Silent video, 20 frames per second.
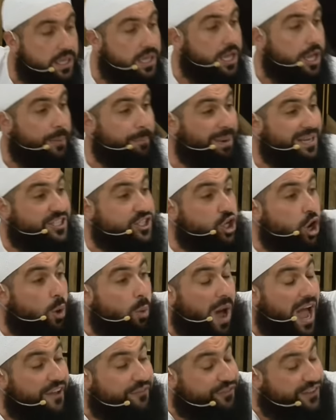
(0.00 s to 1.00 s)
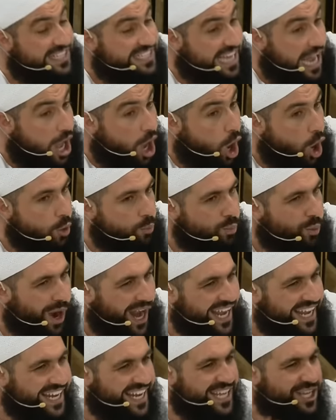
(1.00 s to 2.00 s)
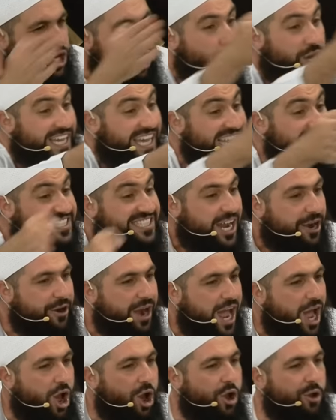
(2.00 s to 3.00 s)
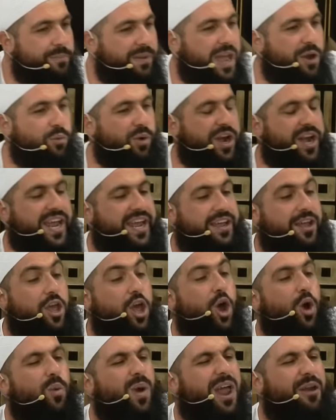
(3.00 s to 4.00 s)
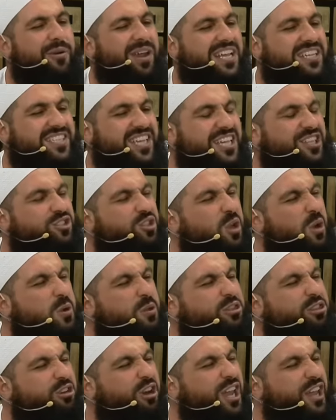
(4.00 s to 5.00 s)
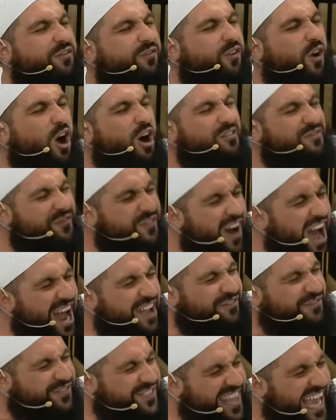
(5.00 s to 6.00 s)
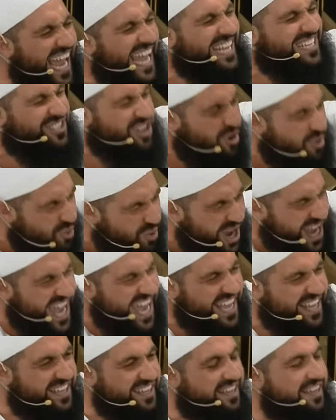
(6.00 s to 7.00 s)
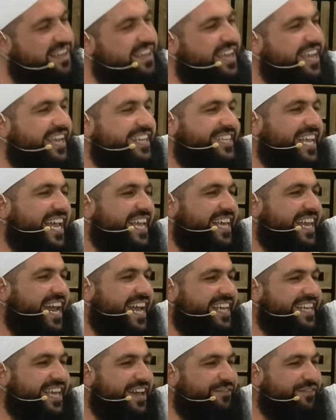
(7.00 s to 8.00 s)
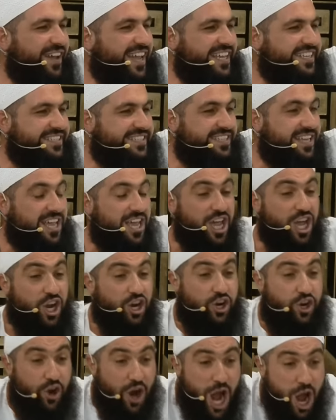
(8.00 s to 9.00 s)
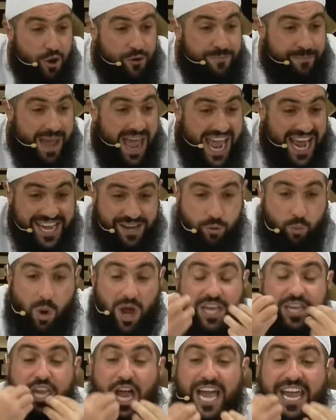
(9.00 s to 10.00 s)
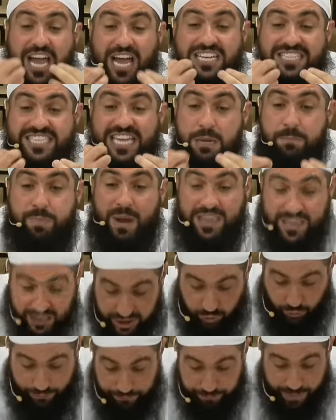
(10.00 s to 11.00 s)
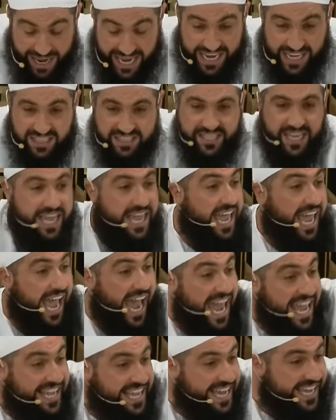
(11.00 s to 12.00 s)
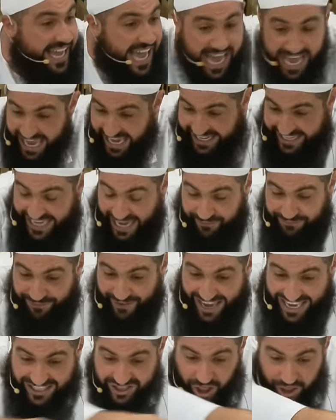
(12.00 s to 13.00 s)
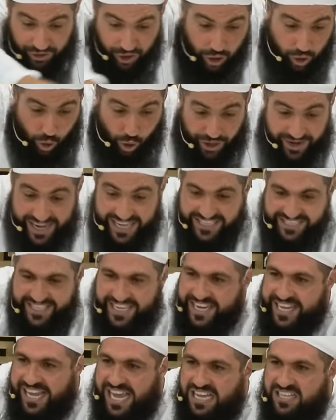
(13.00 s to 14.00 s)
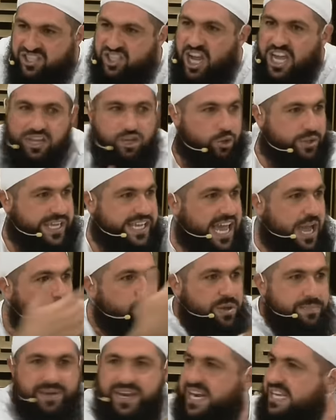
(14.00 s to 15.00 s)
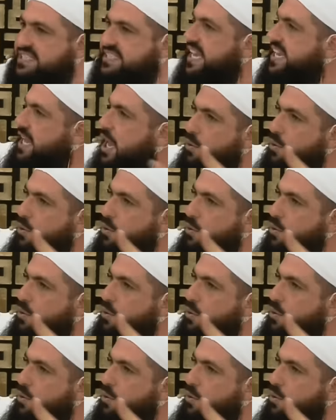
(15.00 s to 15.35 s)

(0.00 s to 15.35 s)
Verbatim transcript: But your wife is at home waiting. Your kids are at home and where? Where is he? Two, three, four, five days a week. He's hanging out in cafes. Grown men, wallahi, I see brothers with beards hanging out at cafes on the corner, sitting outside looking at women as they go